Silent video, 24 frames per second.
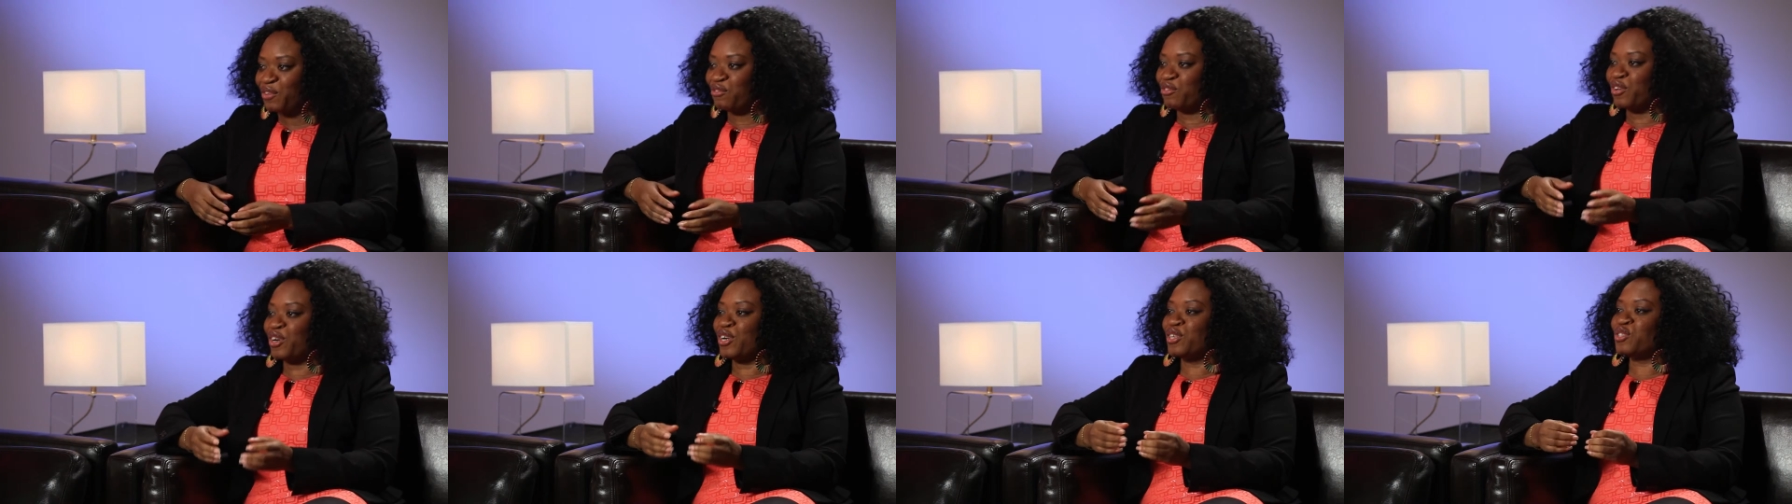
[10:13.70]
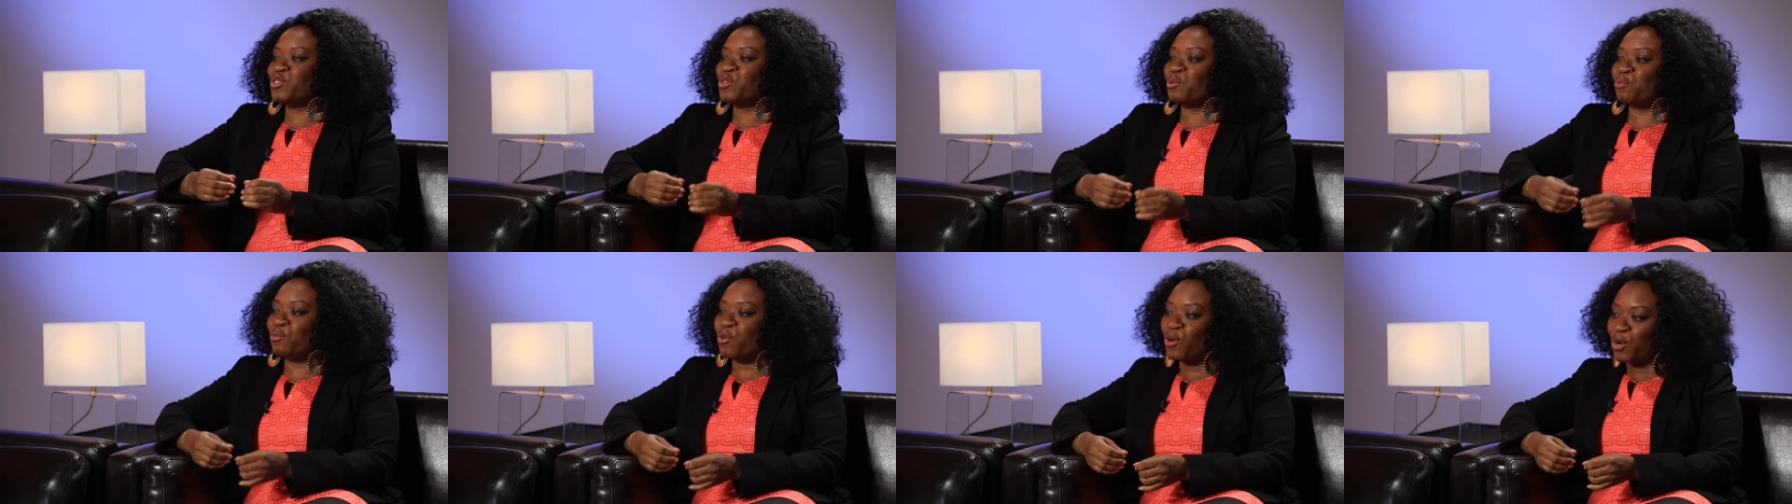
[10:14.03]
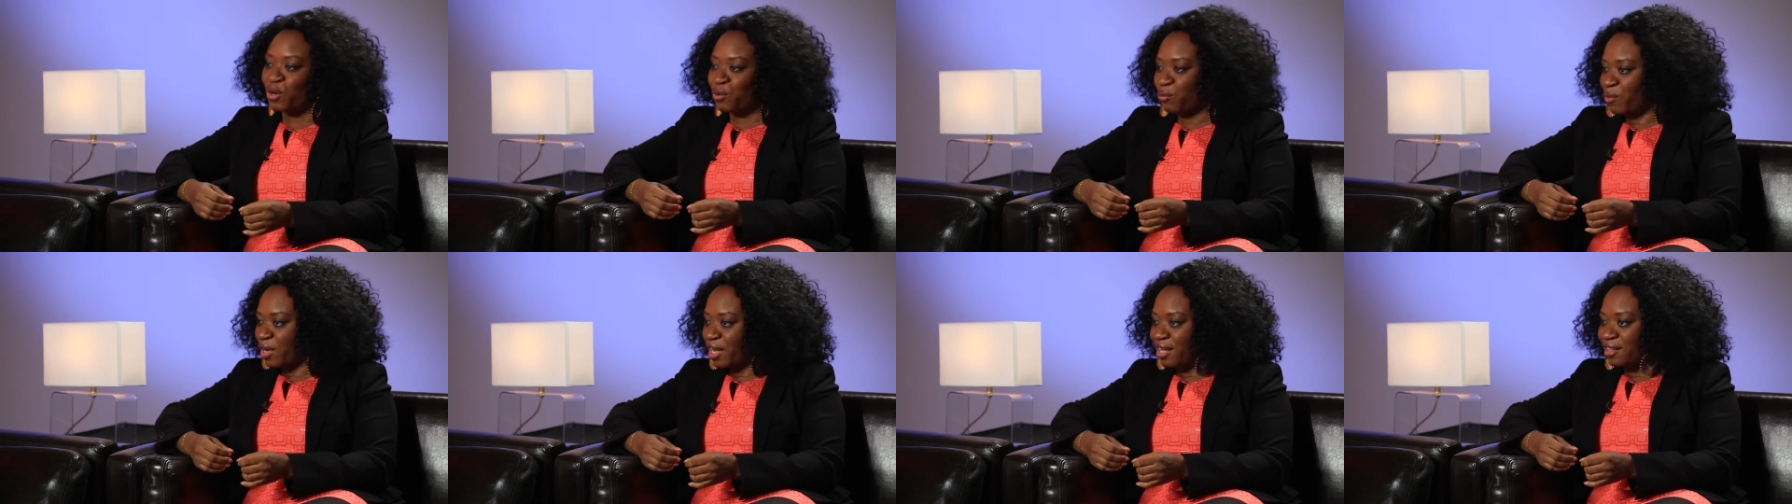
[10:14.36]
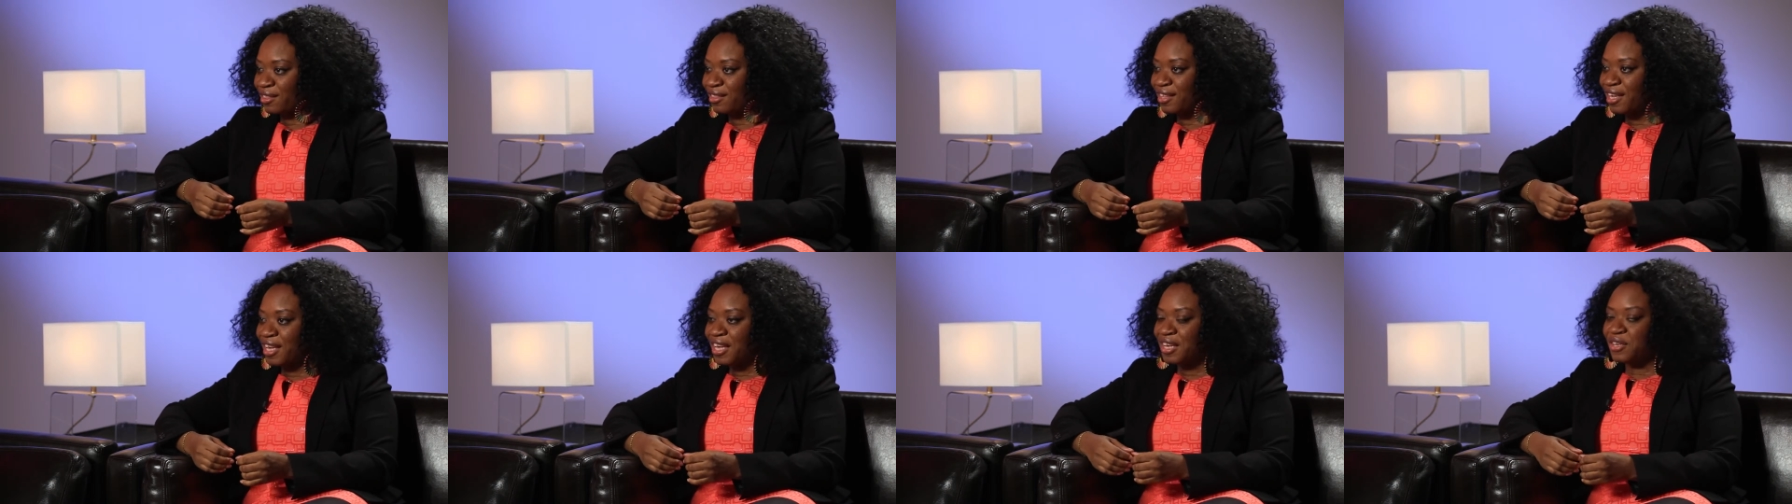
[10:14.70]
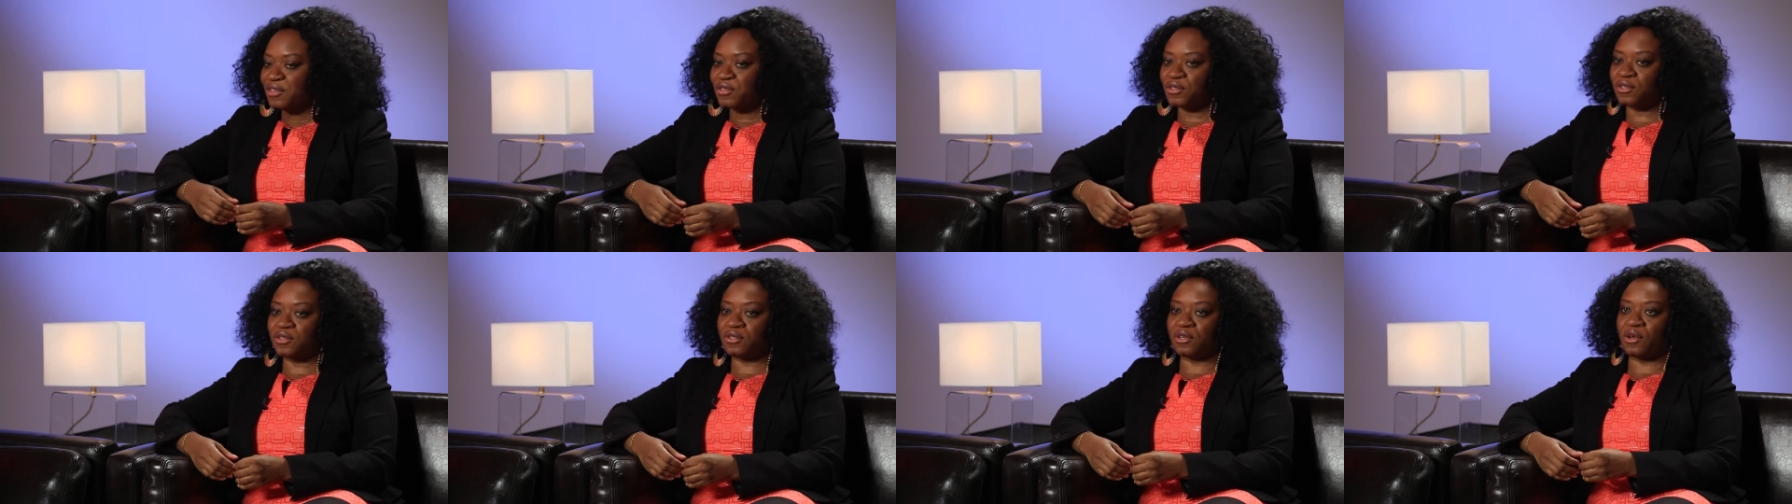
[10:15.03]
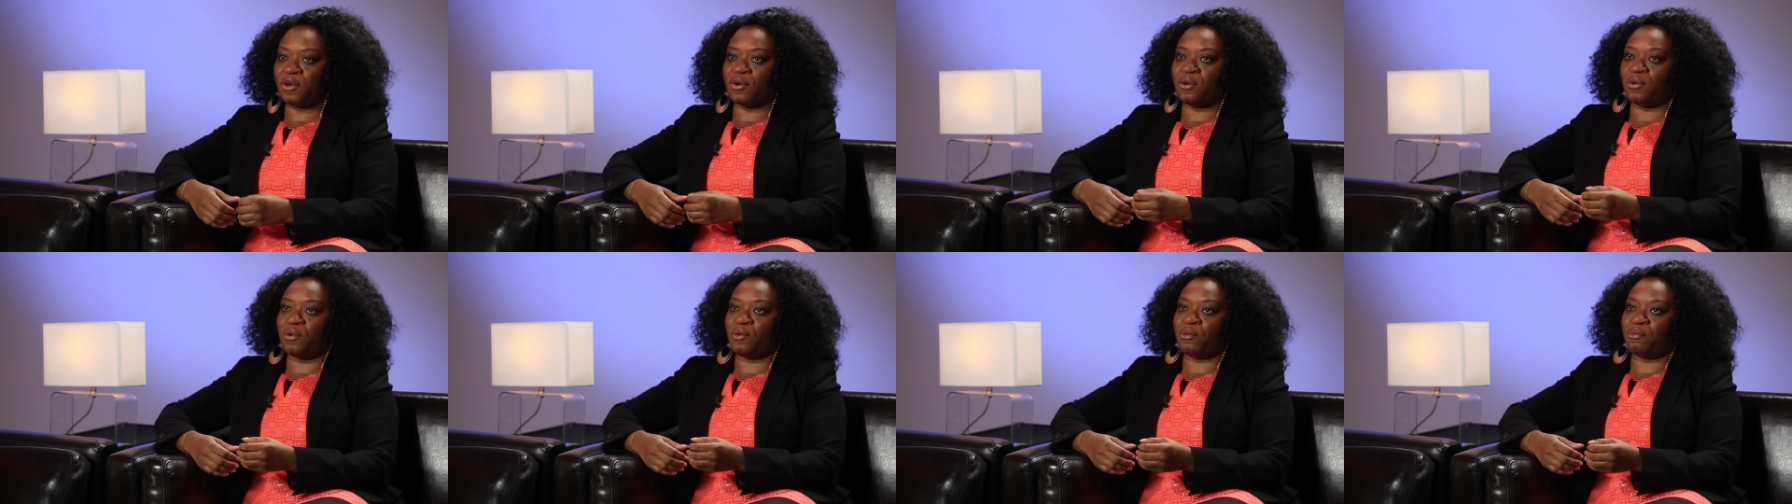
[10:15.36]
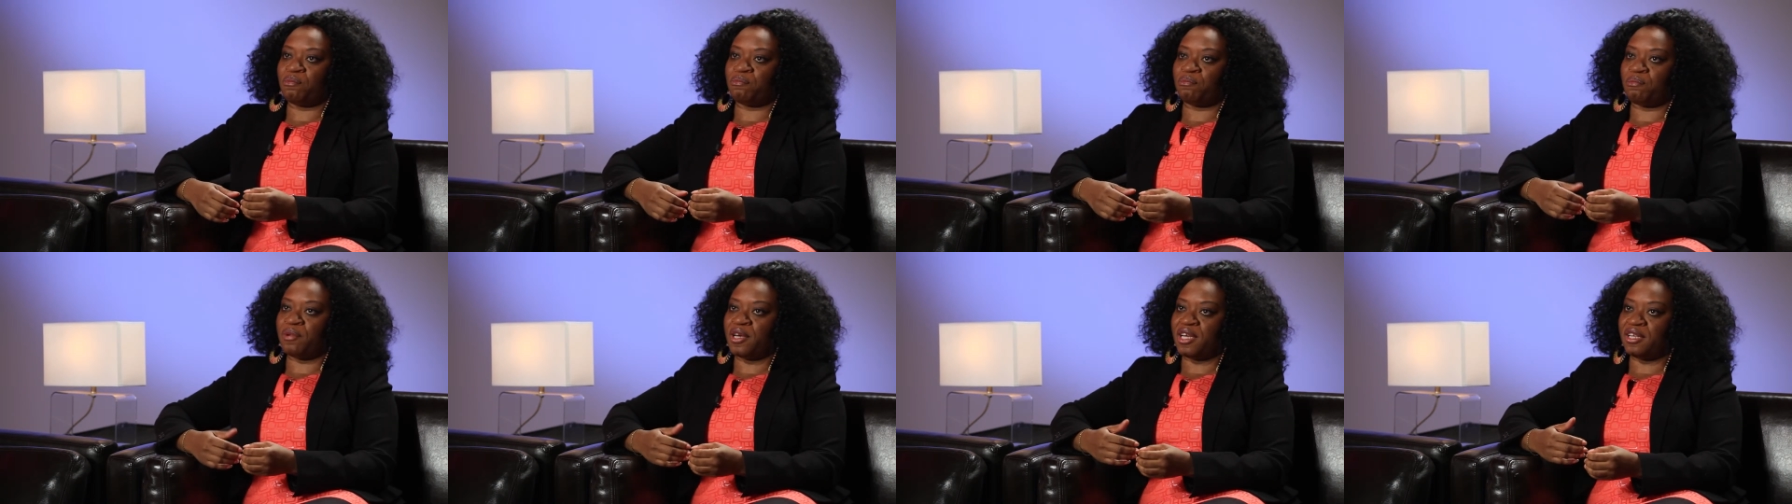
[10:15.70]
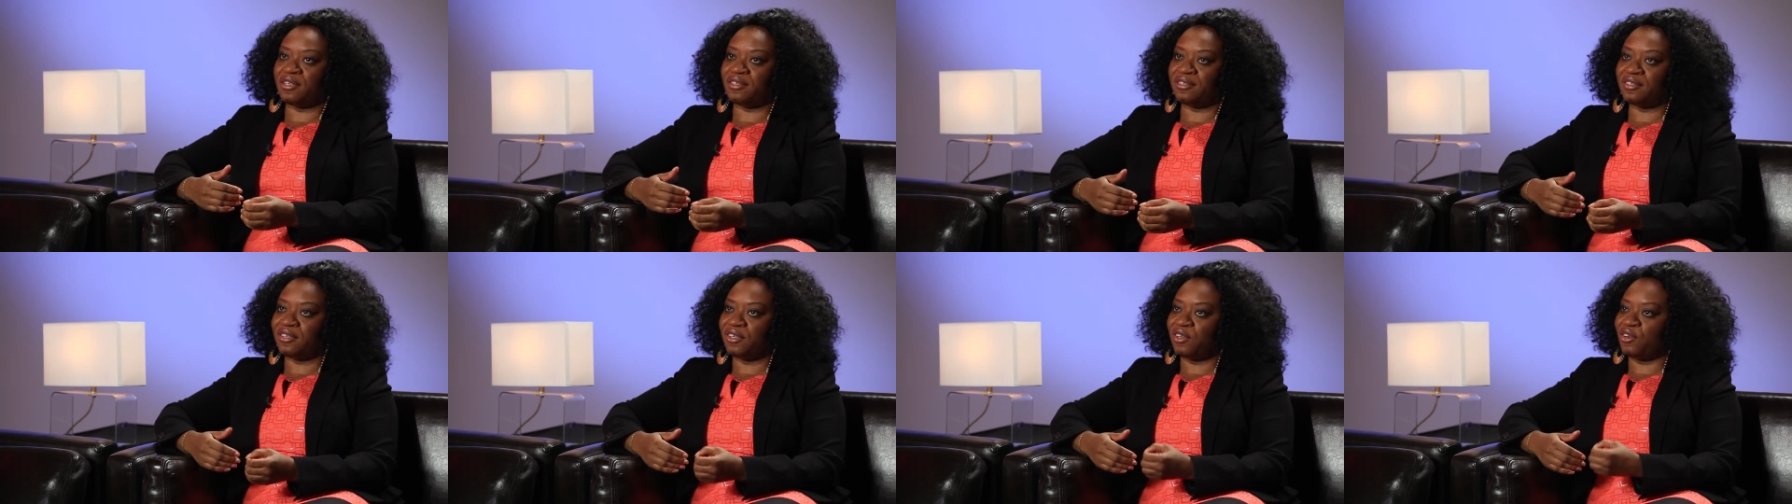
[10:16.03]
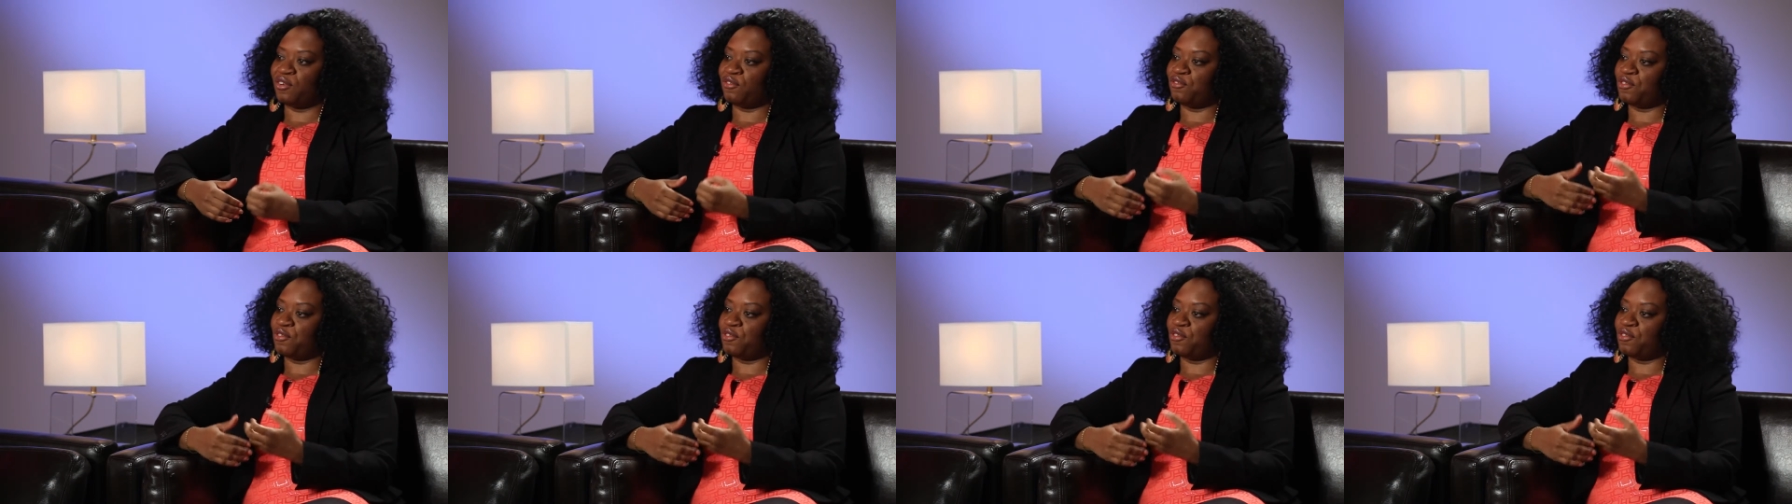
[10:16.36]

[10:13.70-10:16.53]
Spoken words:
for us to work with. So, but,